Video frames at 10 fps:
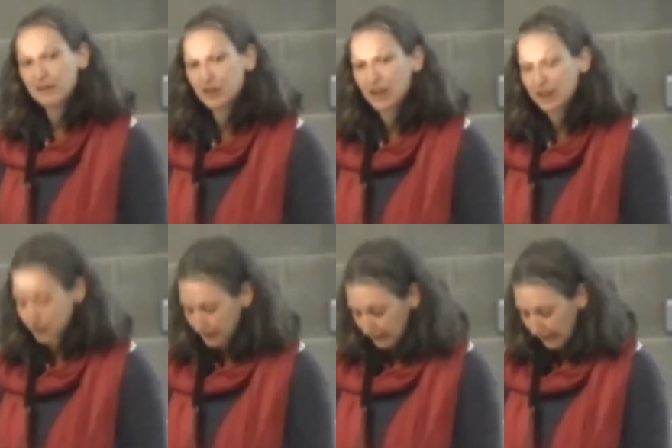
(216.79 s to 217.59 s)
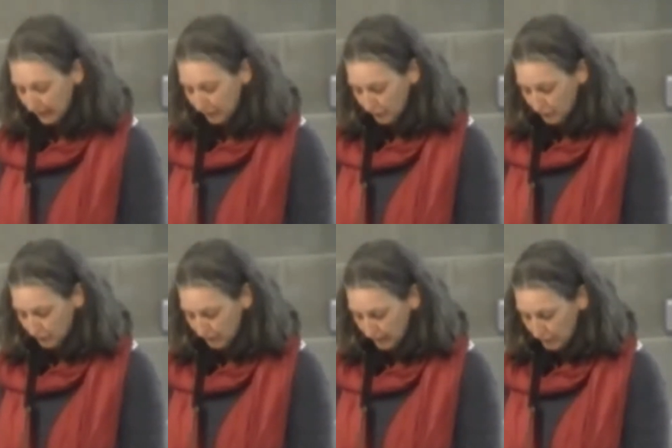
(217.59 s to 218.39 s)
changes in land use
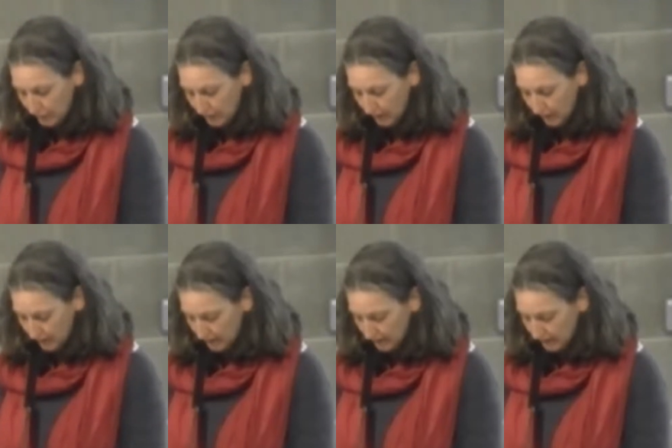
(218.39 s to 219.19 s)
within each site.